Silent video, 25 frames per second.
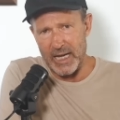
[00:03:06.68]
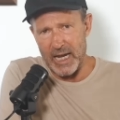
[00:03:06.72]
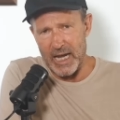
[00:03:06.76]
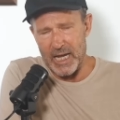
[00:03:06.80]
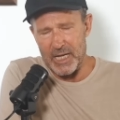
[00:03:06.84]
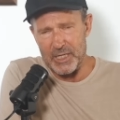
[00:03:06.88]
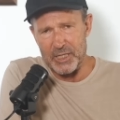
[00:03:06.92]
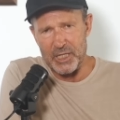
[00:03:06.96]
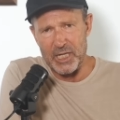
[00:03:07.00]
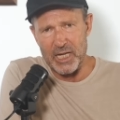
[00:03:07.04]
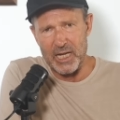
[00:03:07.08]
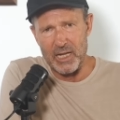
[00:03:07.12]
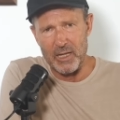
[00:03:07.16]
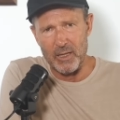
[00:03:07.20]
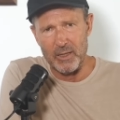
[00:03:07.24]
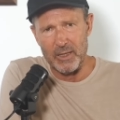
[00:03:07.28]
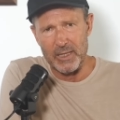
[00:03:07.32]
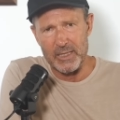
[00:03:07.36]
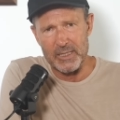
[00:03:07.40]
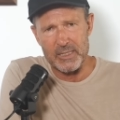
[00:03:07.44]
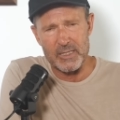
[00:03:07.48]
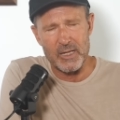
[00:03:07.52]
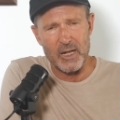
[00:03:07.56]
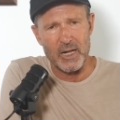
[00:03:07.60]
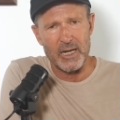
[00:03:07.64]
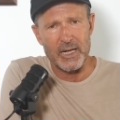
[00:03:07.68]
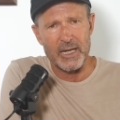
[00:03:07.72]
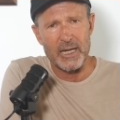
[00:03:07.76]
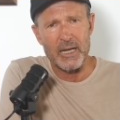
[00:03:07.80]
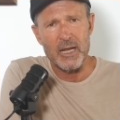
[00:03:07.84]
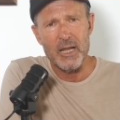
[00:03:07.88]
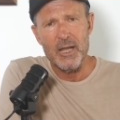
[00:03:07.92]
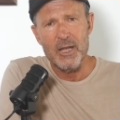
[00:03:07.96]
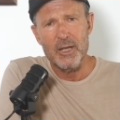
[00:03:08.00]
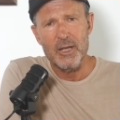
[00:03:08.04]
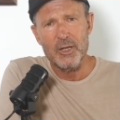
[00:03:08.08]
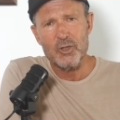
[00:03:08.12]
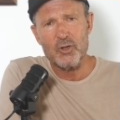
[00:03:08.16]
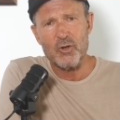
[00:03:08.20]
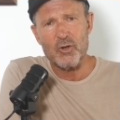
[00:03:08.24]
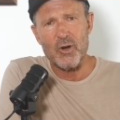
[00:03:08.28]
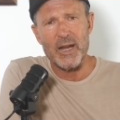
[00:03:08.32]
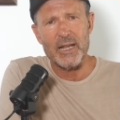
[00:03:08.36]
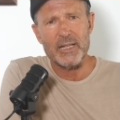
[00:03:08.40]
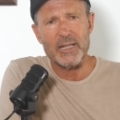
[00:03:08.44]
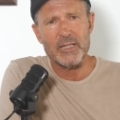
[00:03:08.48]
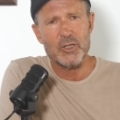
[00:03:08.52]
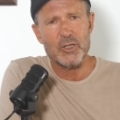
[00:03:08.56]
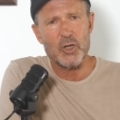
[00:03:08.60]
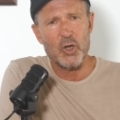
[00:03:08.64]
AGL, and citing
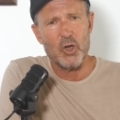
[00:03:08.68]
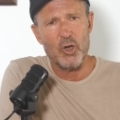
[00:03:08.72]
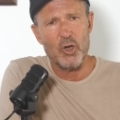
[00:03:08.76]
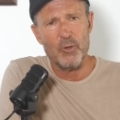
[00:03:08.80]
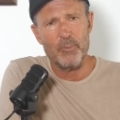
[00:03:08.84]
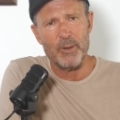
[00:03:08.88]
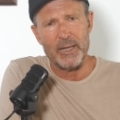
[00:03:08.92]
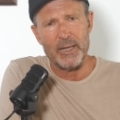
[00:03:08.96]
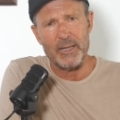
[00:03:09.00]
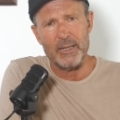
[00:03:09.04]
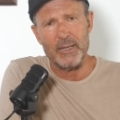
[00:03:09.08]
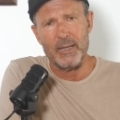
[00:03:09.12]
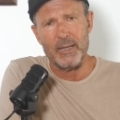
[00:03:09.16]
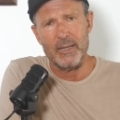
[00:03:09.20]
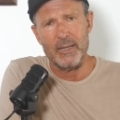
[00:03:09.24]
Transurban.